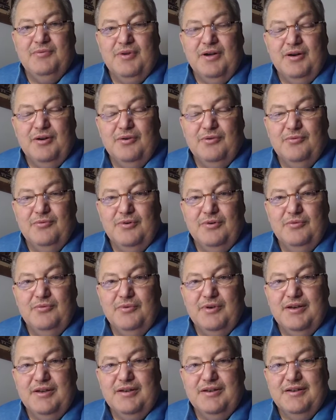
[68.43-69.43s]
one
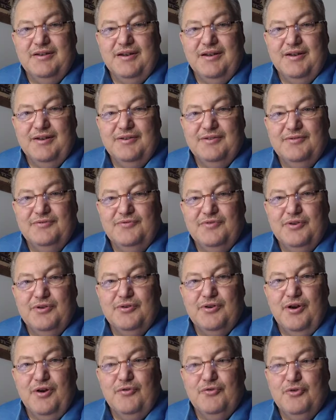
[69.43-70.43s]
we can feel
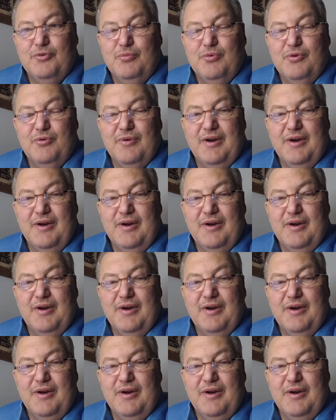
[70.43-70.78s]
comfortable